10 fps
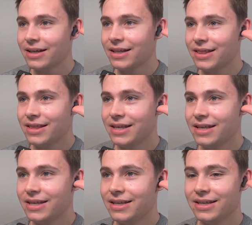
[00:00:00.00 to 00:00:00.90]

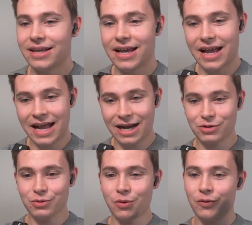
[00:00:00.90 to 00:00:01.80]
the
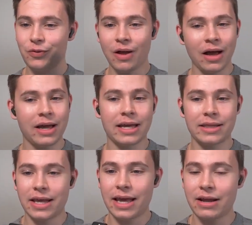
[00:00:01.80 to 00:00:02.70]
actual flying
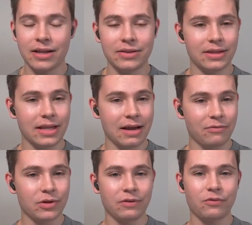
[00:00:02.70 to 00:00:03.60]
and
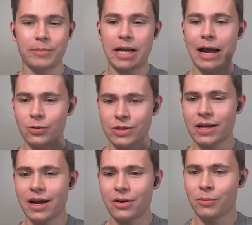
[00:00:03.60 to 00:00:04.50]
everything from an
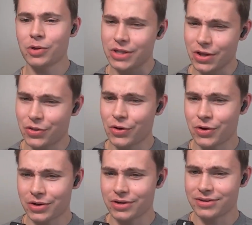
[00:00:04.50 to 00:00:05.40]
outside, almost a
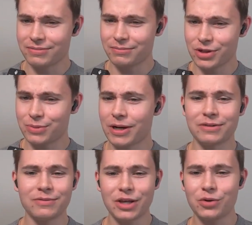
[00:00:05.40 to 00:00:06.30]
third perspective
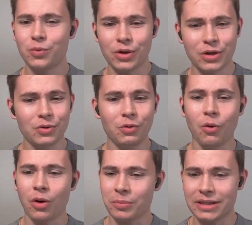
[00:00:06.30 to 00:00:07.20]
that you wouldn't
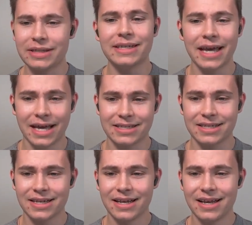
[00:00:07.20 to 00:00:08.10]
normally get,
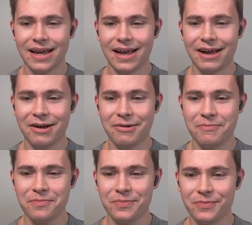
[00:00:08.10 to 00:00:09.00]

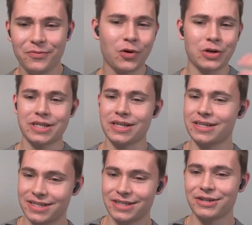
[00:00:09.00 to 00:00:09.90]

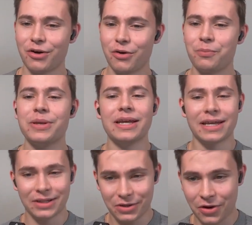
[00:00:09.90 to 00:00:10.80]
versus being
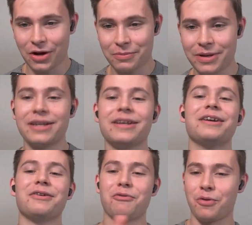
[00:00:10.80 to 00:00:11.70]
in the cockpit
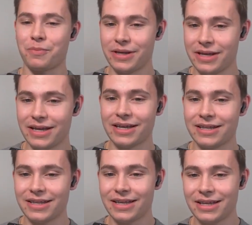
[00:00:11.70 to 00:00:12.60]
or being
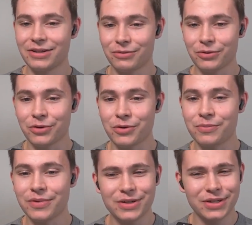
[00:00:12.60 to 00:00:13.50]
in the room?
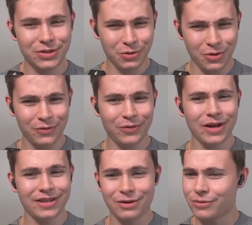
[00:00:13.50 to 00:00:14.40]
There's a sort
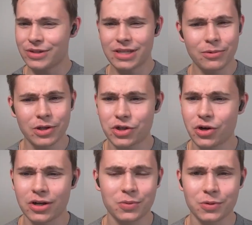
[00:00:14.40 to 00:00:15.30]
of some of the
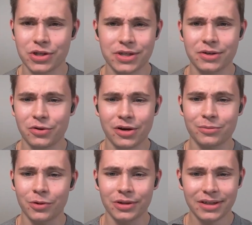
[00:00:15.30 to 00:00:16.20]
shots were just
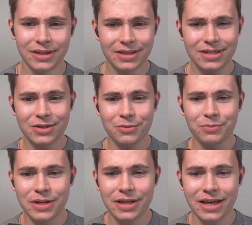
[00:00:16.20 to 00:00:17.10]
incredible. So
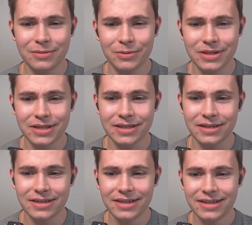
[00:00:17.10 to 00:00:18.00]
being able to
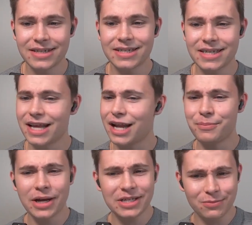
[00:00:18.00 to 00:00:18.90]
see that, it
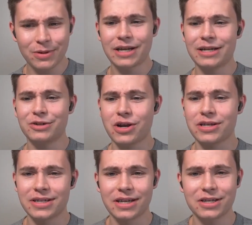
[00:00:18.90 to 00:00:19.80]
must have been an
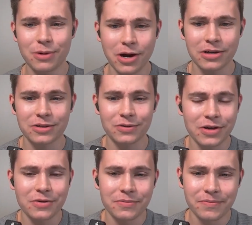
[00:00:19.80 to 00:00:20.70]
interesting experience for you.